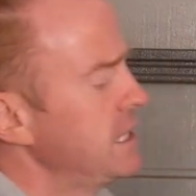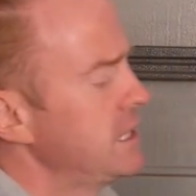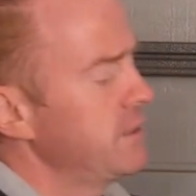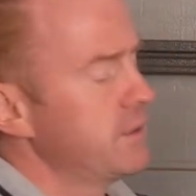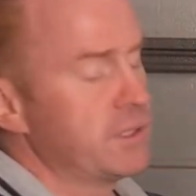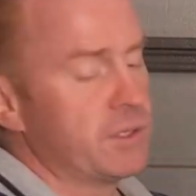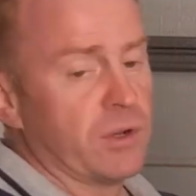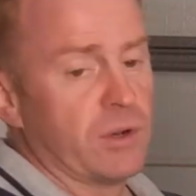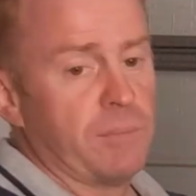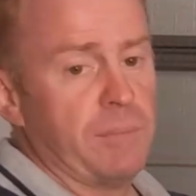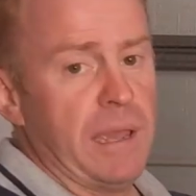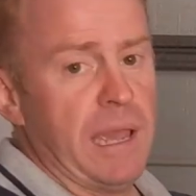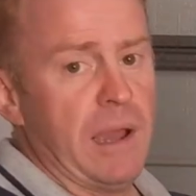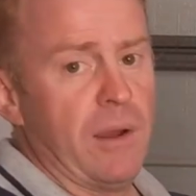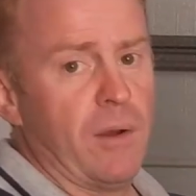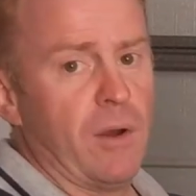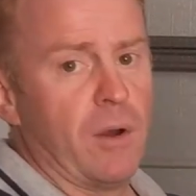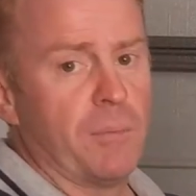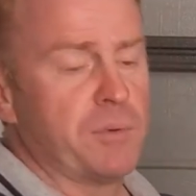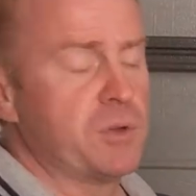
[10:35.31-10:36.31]
So it's got a
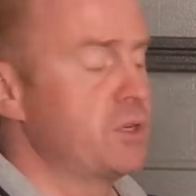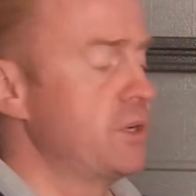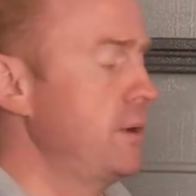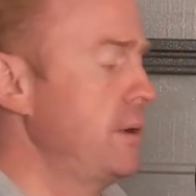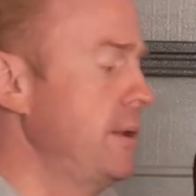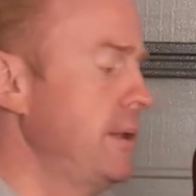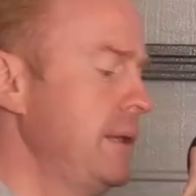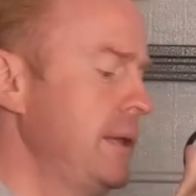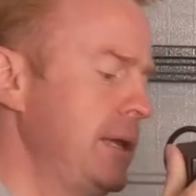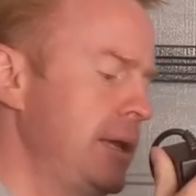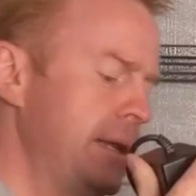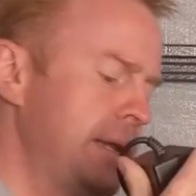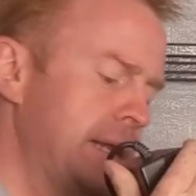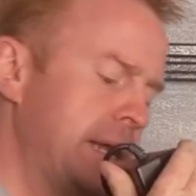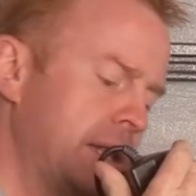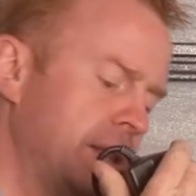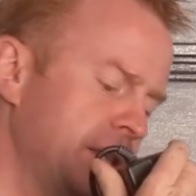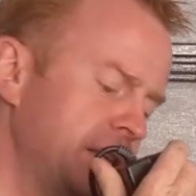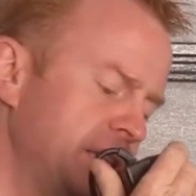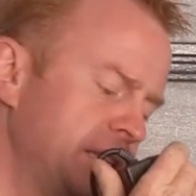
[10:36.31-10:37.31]
power option.
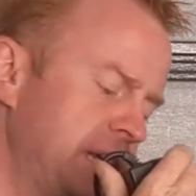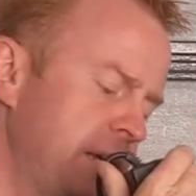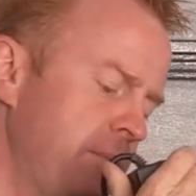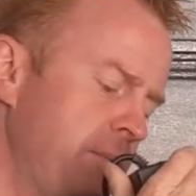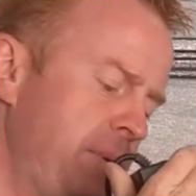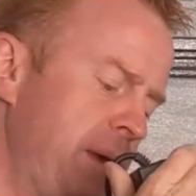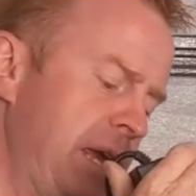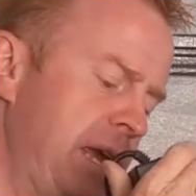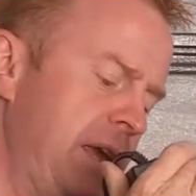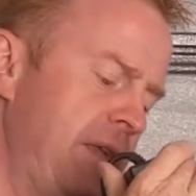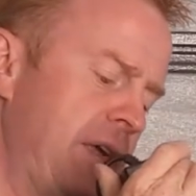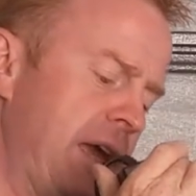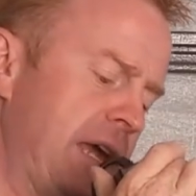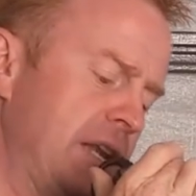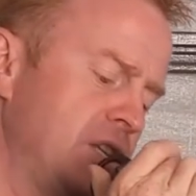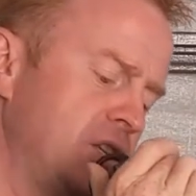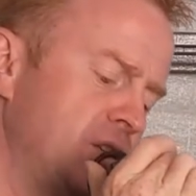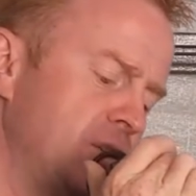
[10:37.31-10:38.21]
Now let's compare that